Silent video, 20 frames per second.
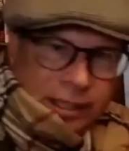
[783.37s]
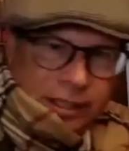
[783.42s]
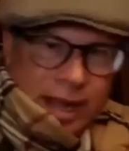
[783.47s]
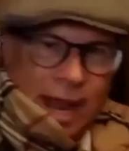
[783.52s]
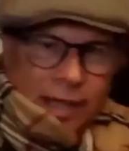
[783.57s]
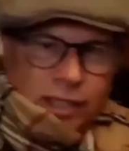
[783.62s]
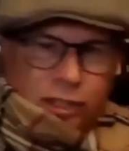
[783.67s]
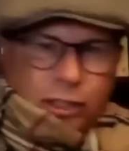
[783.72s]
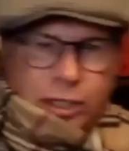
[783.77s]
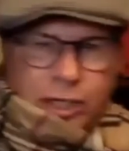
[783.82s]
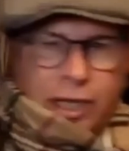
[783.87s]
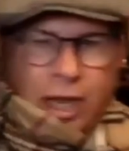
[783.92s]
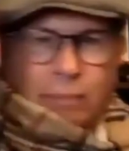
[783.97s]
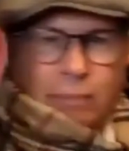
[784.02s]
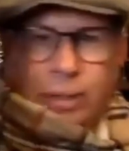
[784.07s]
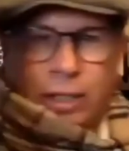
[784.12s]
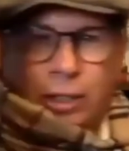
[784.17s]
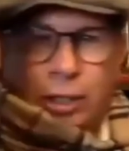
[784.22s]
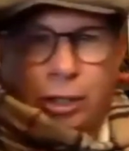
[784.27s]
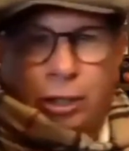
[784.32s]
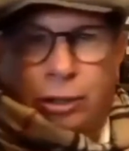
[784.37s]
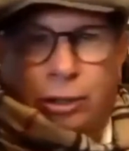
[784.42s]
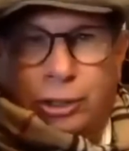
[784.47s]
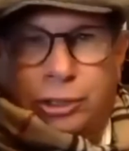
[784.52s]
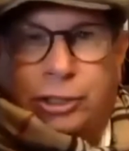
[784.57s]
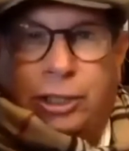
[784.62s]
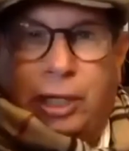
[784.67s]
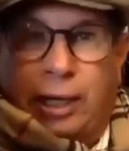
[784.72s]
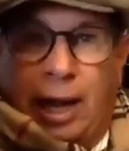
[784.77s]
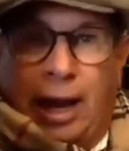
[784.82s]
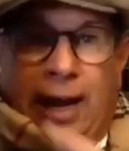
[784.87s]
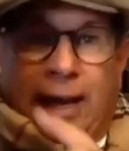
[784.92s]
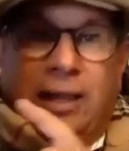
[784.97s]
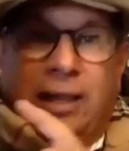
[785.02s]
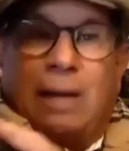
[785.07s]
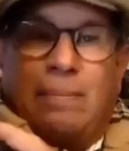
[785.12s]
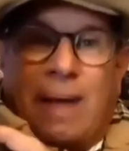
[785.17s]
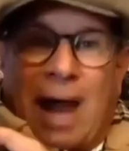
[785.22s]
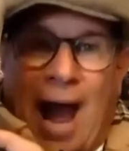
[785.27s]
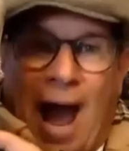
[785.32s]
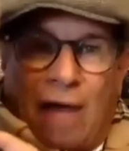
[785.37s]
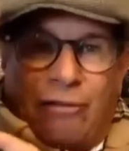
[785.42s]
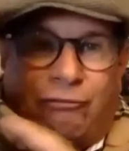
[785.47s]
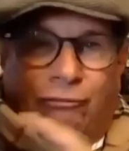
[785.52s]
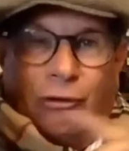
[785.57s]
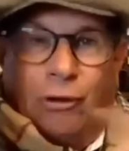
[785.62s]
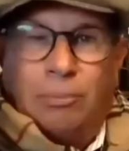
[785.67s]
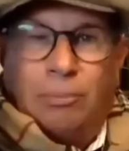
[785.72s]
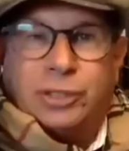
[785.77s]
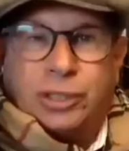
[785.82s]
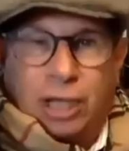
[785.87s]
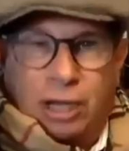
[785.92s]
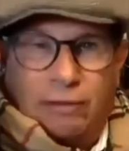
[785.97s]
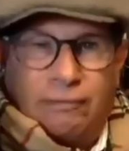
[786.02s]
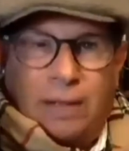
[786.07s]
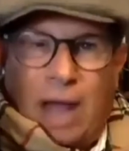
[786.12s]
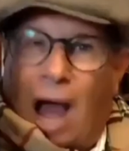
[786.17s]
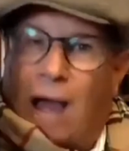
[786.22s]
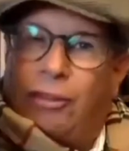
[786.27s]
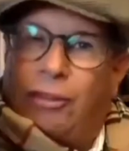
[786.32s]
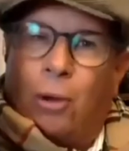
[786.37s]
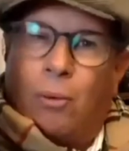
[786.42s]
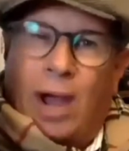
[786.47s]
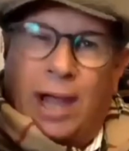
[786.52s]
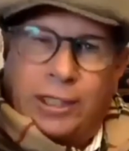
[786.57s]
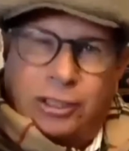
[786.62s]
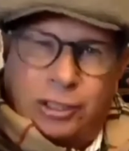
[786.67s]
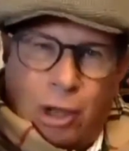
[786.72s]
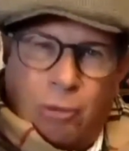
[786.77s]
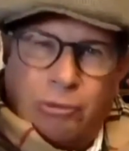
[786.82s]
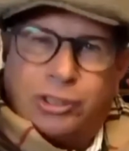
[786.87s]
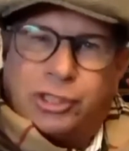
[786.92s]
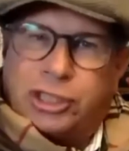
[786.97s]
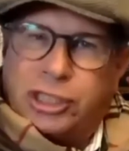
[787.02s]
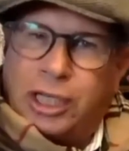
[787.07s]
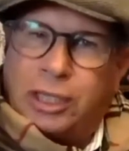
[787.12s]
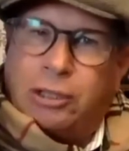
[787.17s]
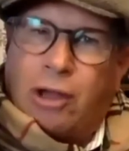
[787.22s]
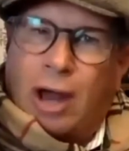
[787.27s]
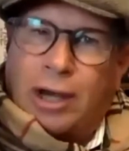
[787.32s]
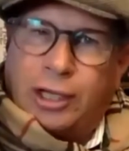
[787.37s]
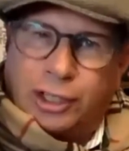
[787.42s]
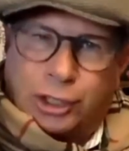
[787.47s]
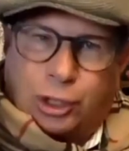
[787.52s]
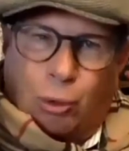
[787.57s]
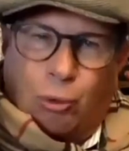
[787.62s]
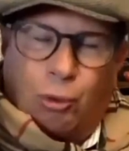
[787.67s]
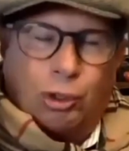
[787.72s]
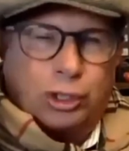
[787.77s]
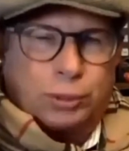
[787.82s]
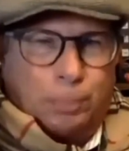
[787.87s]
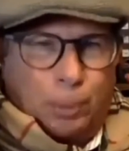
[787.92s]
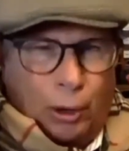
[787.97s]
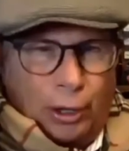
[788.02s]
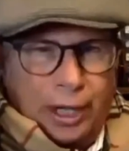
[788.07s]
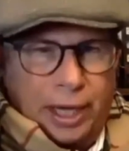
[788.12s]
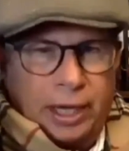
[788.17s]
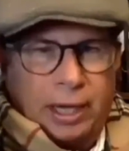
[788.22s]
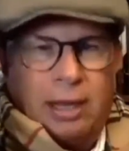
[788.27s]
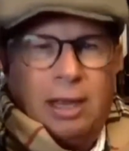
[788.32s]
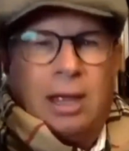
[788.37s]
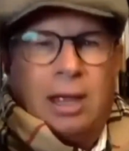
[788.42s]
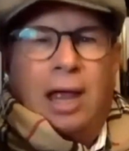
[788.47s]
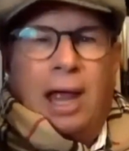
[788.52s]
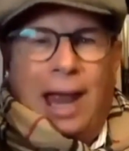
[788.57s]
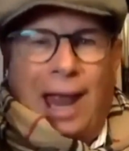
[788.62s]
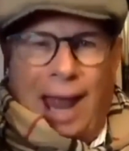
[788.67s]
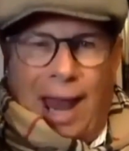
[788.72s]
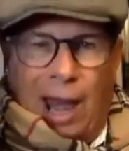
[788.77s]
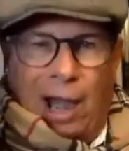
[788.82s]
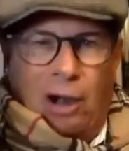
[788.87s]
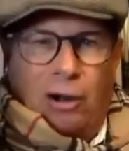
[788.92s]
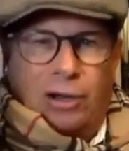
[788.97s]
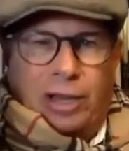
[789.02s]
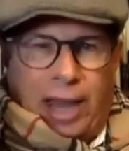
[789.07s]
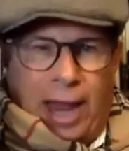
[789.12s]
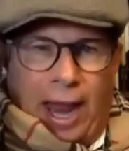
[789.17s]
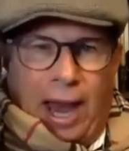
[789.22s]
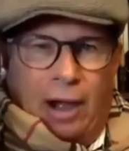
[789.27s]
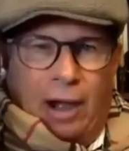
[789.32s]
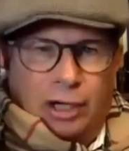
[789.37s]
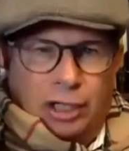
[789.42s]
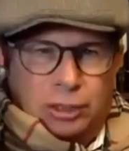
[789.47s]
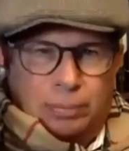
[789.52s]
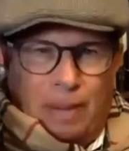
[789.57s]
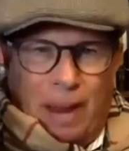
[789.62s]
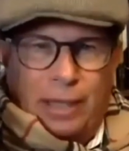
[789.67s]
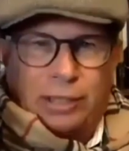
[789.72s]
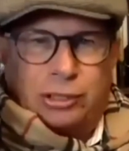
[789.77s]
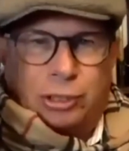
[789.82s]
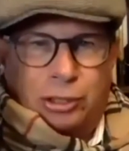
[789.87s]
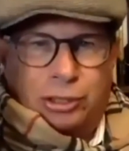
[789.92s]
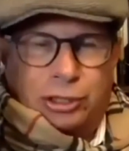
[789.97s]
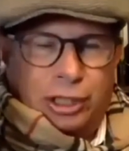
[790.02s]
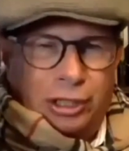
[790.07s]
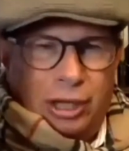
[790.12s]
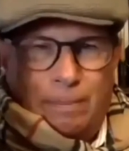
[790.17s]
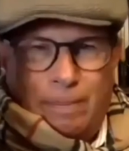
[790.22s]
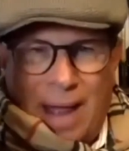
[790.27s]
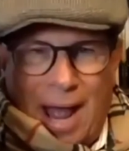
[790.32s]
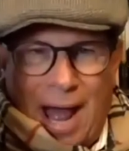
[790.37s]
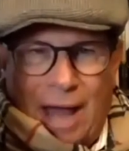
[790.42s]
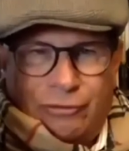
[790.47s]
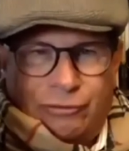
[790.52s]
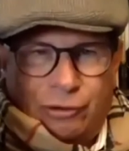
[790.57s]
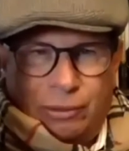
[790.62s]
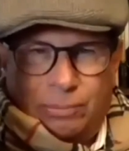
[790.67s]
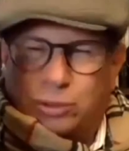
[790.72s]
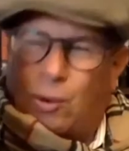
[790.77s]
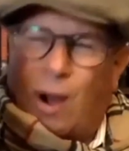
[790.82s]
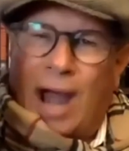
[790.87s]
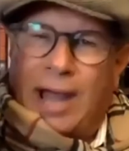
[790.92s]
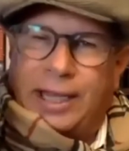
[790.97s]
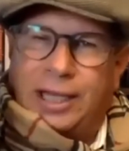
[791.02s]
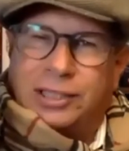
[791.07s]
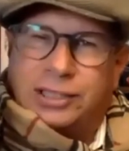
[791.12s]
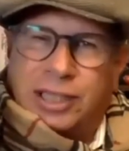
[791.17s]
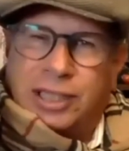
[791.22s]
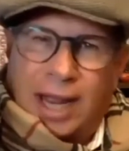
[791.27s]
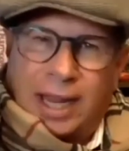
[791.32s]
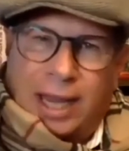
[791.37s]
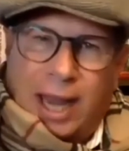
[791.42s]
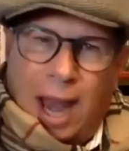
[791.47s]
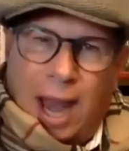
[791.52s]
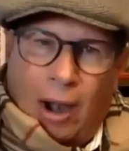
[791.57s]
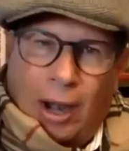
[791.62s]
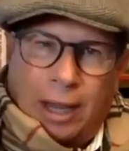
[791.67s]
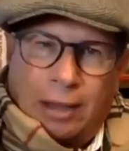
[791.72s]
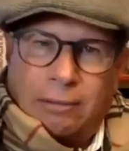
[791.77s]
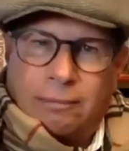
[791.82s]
actually can be used in the bathrooms, although I don't see a lot of schools putting air care dispensers in the bathrooms. Why is that, Gary?